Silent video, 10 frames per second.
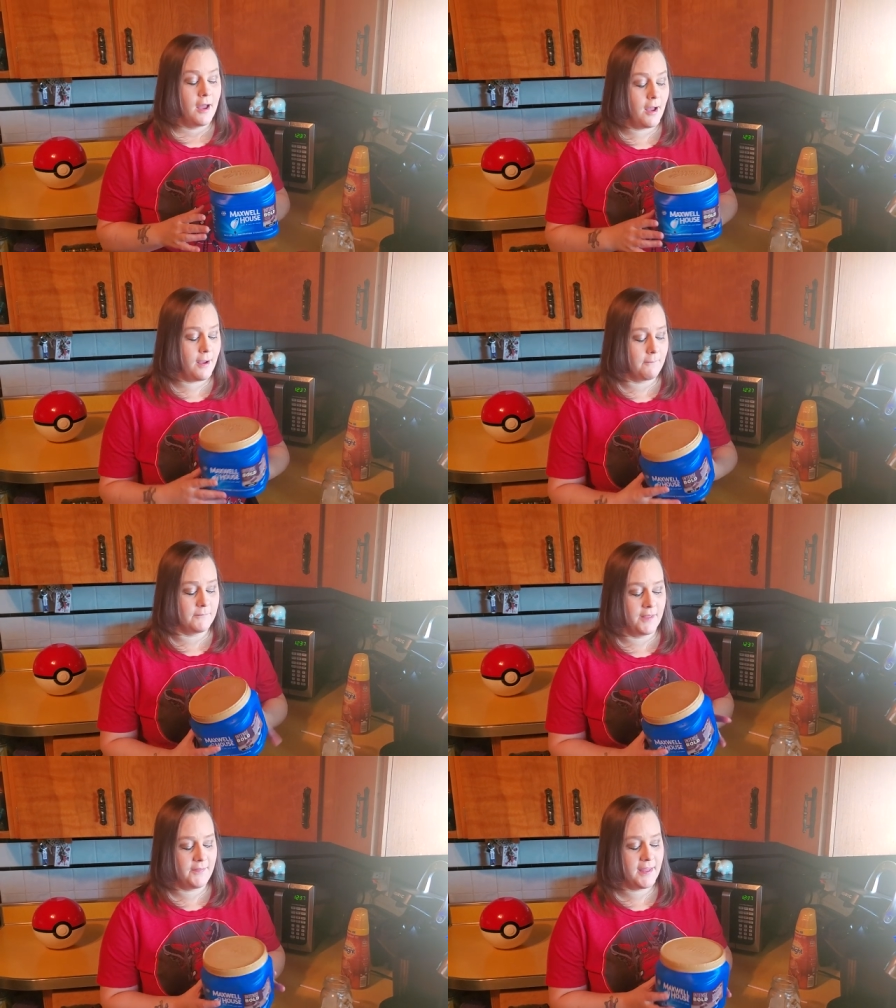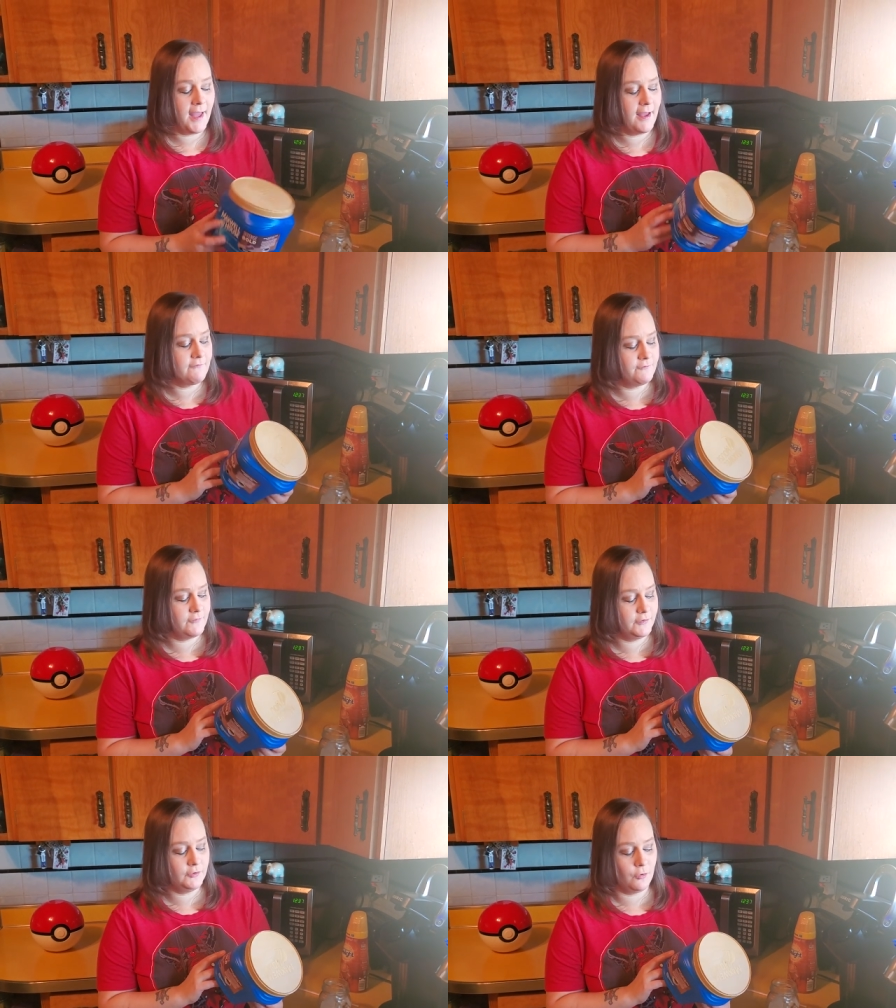Um, and they have,
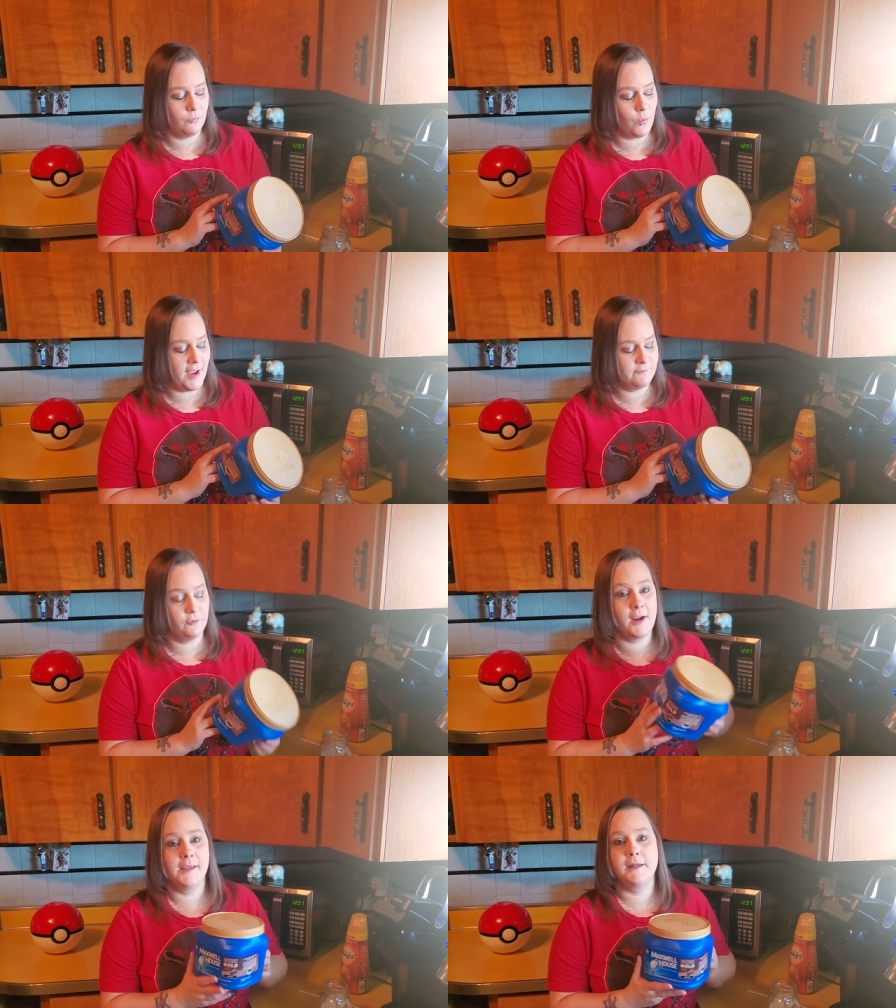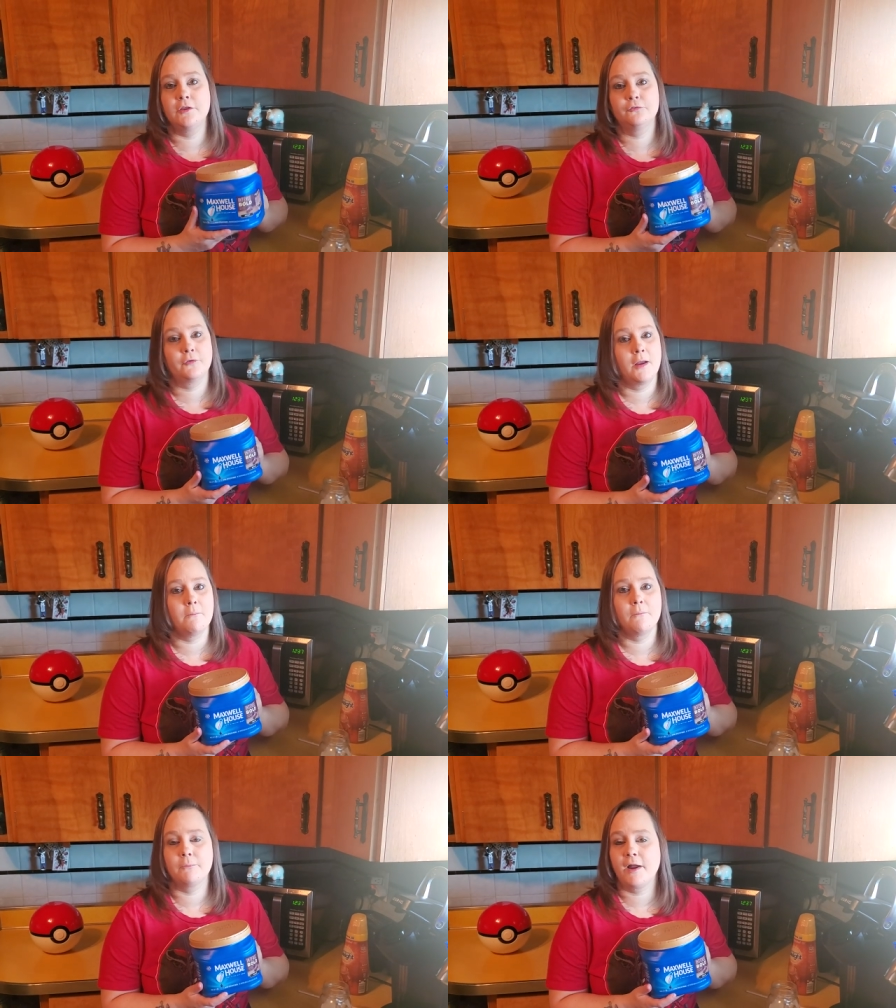you know, wide varieties
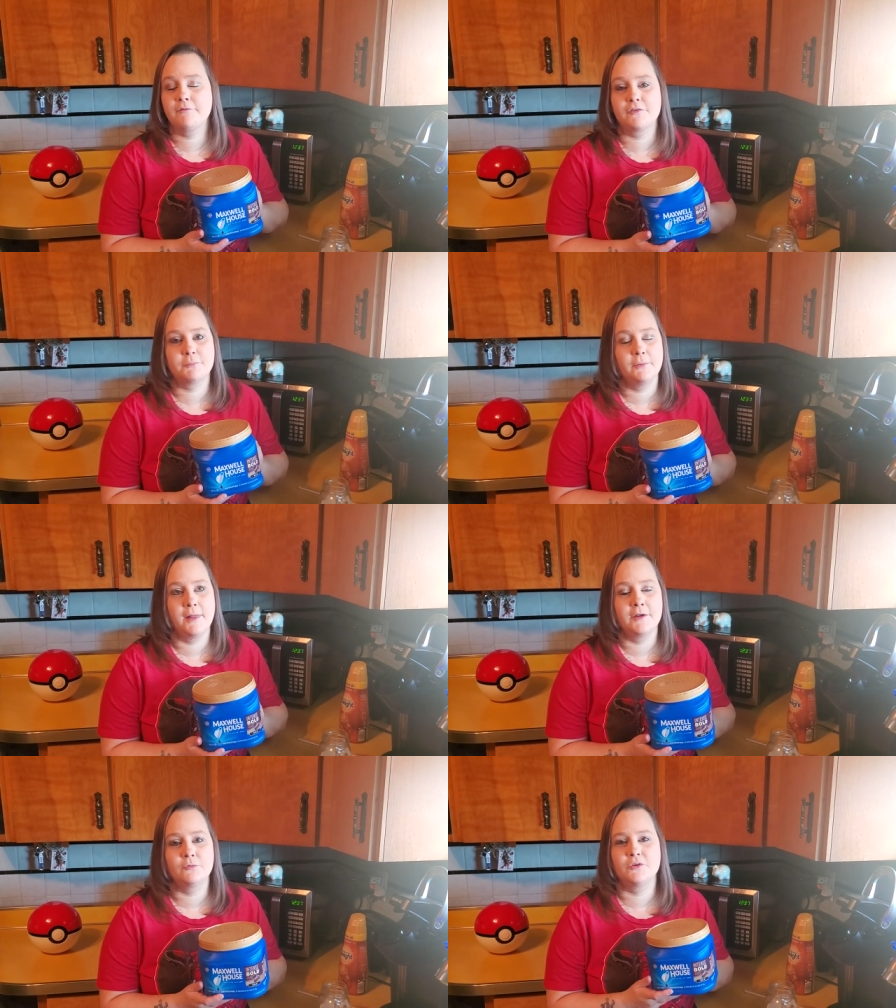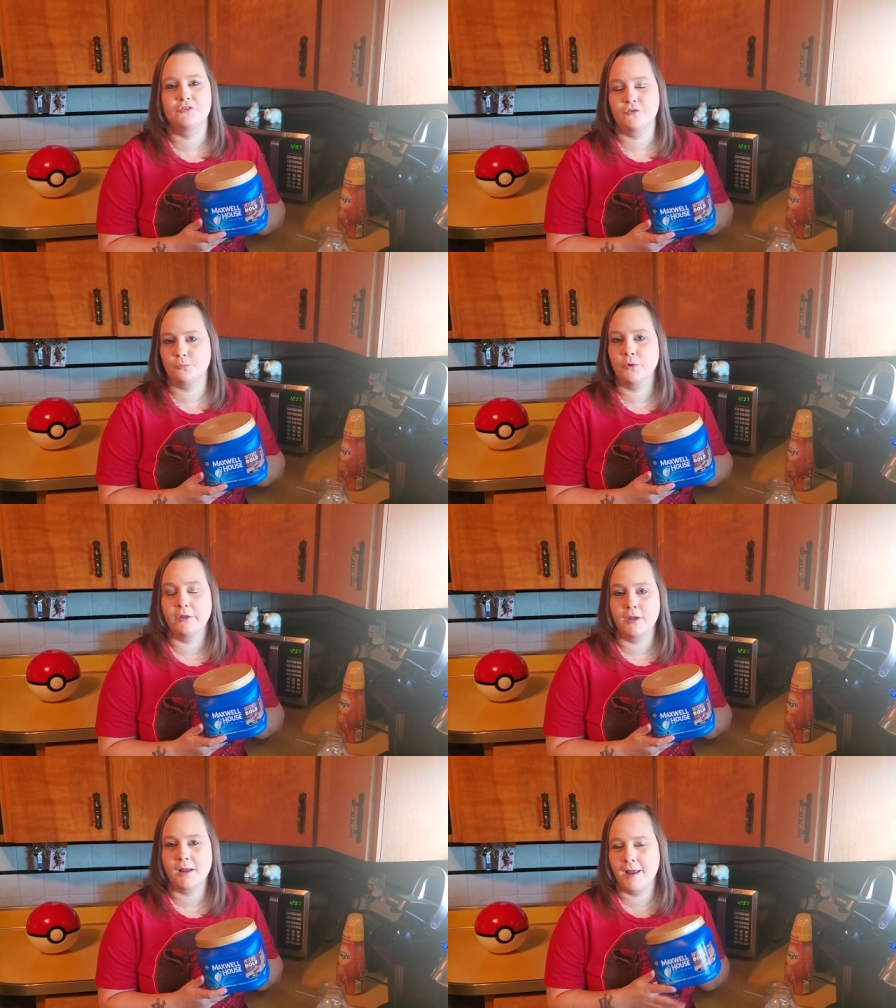from breakfast blend, which is
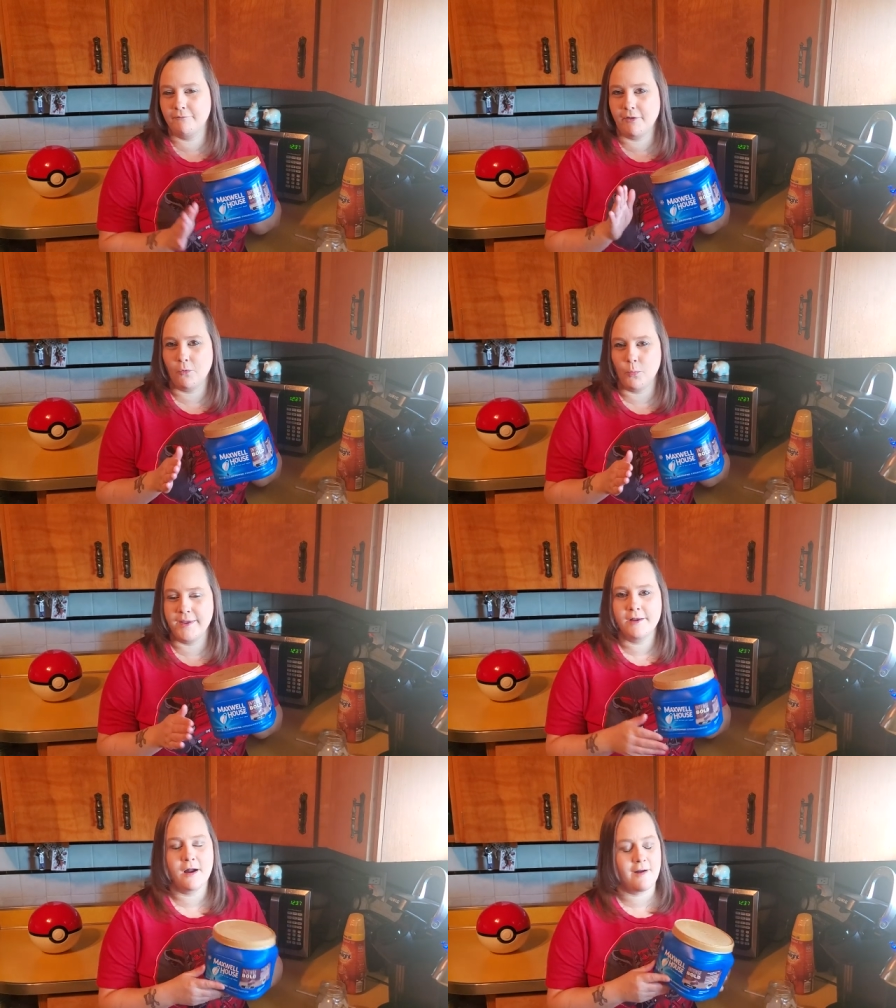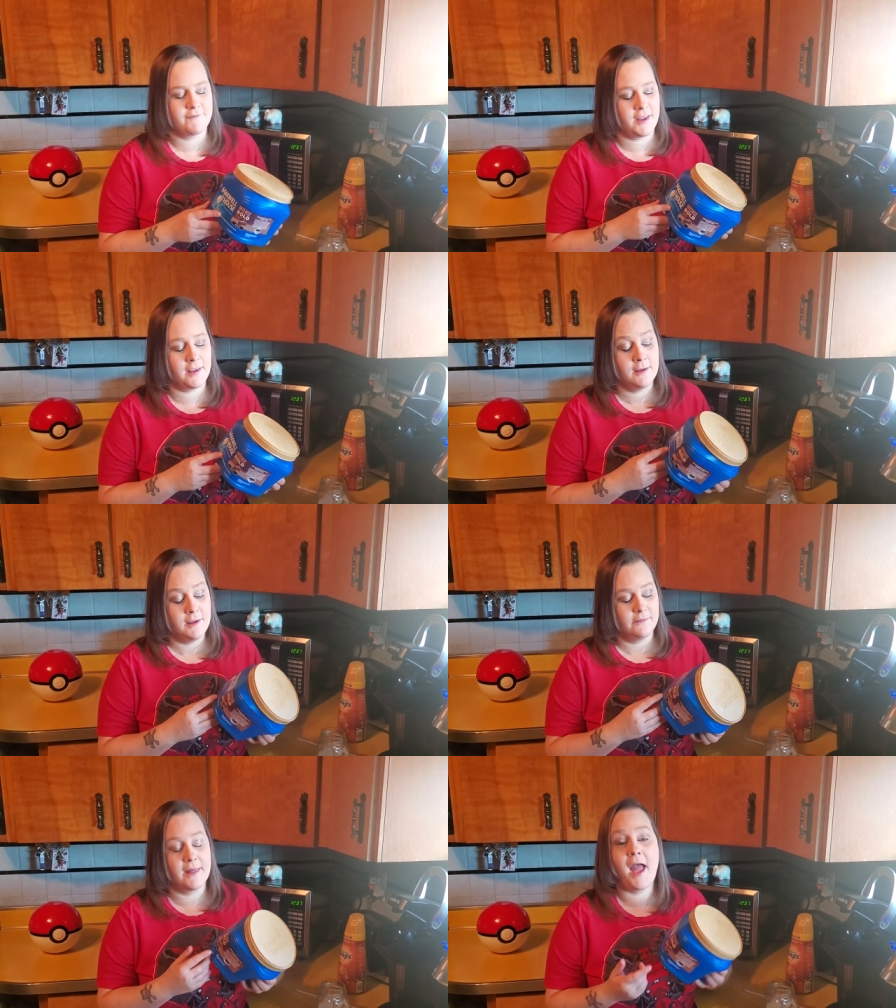really a kind of like a wheat coffee.
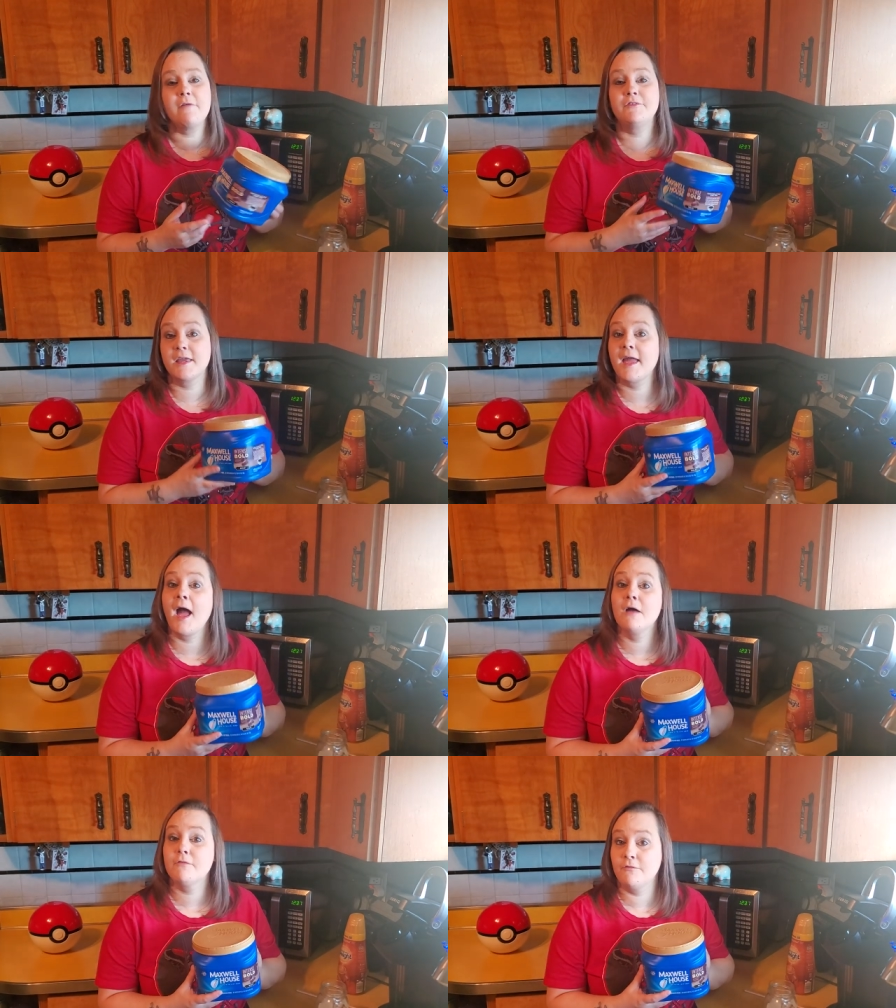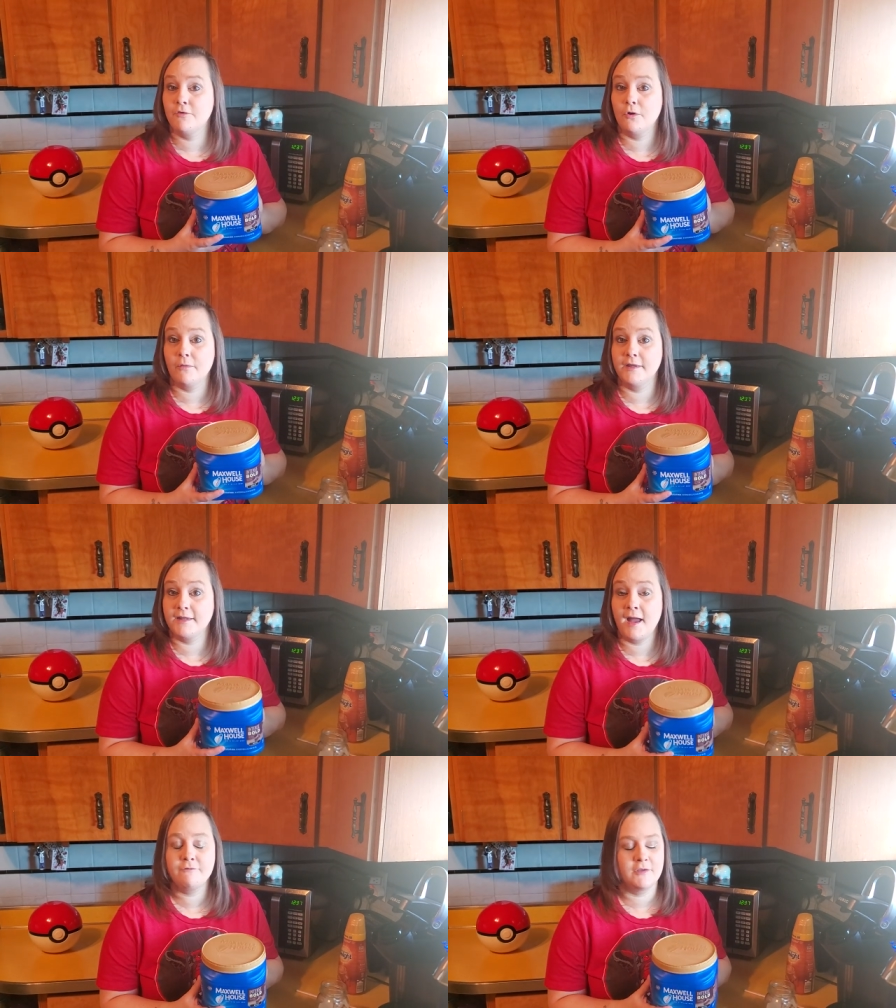They have decaf if you don't like
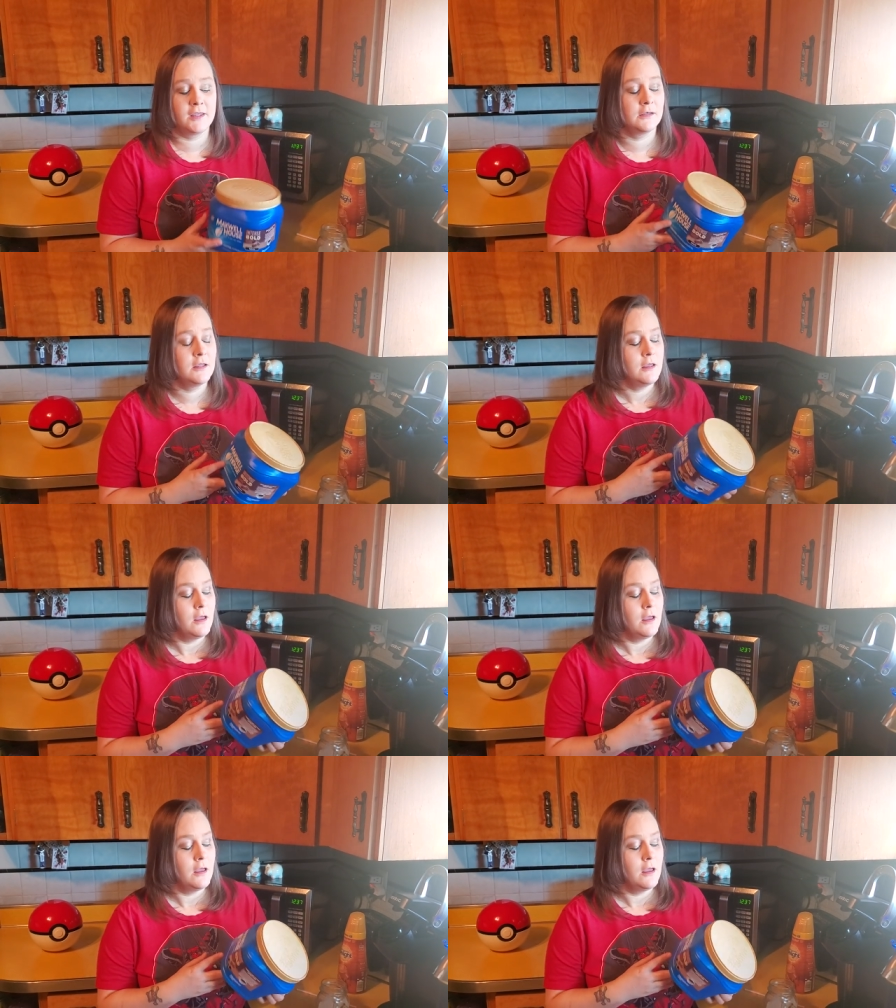caffeine.